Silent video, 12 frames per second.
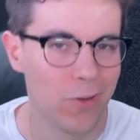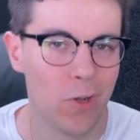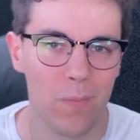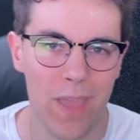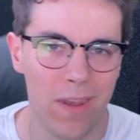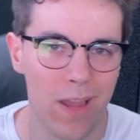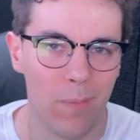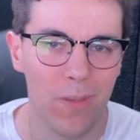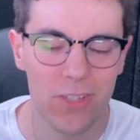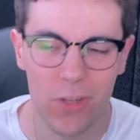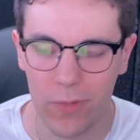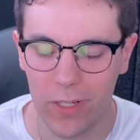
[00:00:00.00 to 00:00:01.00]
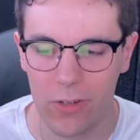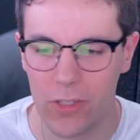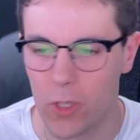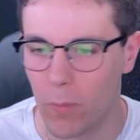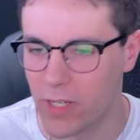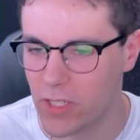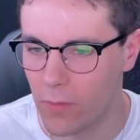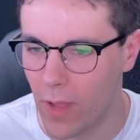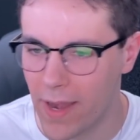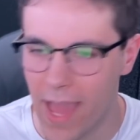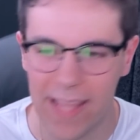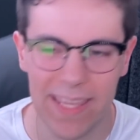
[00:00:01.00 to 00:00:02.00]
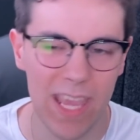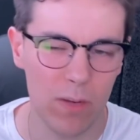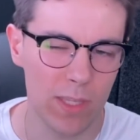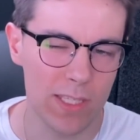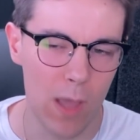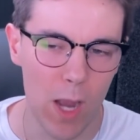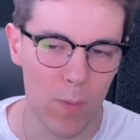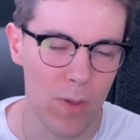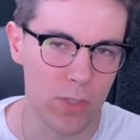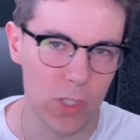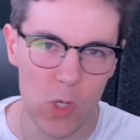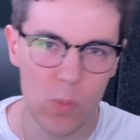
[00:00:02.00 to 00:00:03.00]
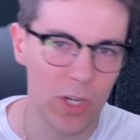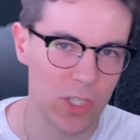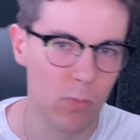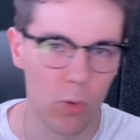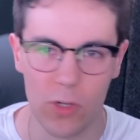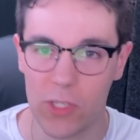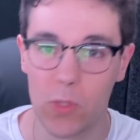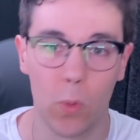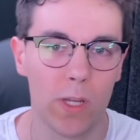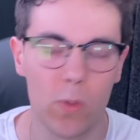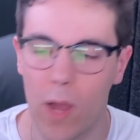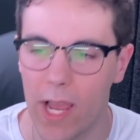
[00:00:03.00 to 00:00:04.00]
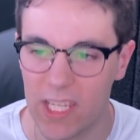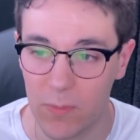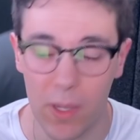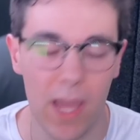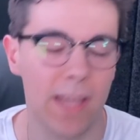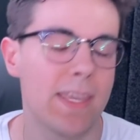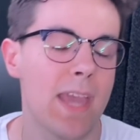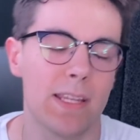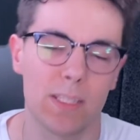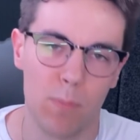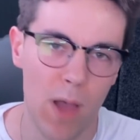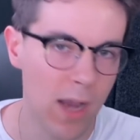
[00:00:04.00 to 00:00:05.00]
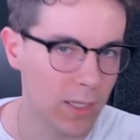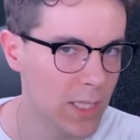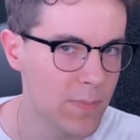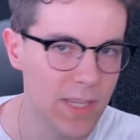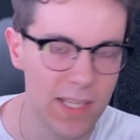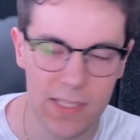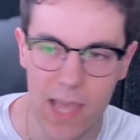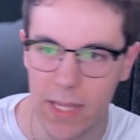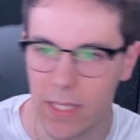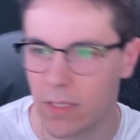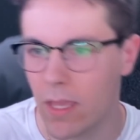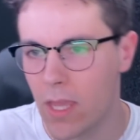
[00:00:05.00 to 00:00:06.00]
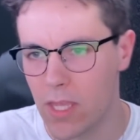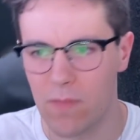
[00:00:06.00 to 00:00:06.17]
don't know, man. Omniscient Reader is so much fun. I can't really talk about too much more story-wise, but again, it's apocalyptic setting.